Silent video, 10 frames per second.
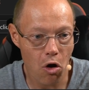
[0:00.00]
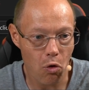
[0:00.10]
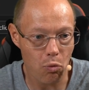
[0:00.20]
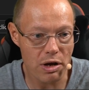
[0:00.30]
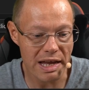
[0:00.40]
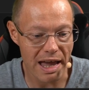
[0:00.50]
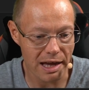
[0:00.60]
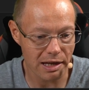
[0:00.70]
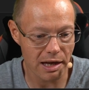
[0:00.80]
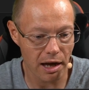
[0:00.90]
we
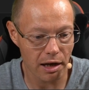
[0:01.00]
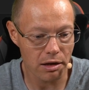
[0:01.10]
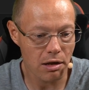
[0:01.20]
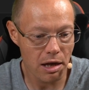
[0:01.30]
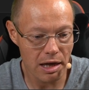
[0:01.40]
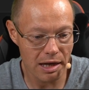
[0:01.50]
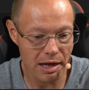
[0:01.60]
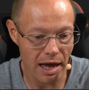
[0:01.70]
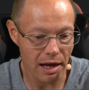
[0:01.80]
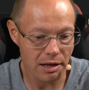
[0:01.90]
again
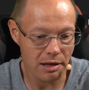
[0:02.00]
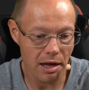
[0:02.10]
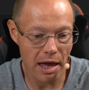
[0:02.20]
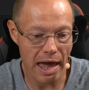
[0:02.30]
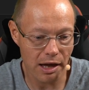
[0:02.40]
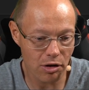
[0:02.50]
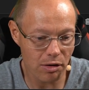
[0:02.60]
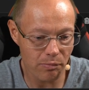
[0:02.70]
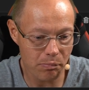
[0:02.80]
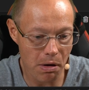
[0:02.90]
get a
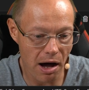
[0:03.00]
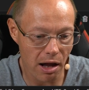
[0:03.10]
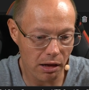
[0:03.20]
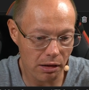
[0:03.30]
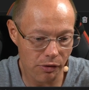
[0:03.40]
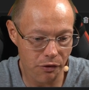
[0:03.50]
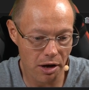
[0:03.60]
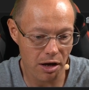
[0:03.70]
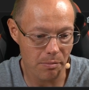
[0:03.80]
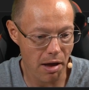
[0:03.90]
compile
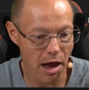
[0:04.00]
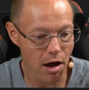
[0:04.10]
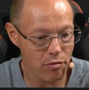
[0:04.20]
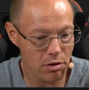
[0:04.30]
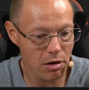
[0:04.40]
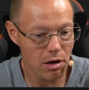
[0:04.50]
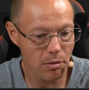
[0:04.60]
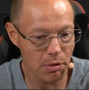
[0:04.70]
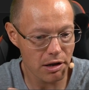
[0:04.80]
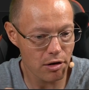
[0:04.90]
time error
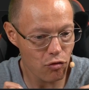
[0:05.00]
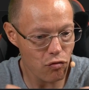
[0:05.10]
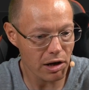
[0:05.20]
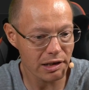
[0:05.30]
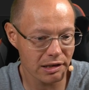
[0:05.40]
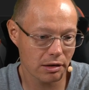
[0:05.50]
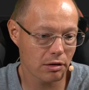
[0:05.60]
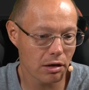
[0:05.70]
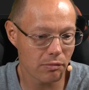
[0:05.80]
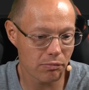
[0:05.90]
by the Rust
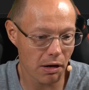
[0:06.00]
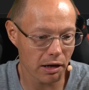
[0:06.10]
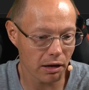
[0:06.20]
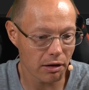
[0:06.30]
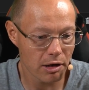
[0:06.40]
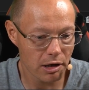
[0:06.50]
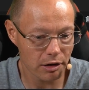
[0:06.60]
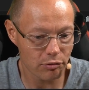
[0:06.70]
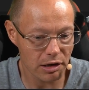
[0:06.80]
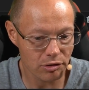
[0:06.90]
compiler.
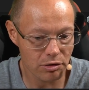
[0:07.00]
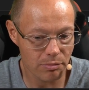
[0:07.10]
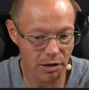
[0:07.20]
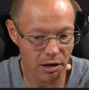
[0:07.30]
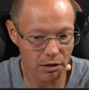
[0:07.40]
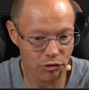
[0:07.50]
The Rust compiler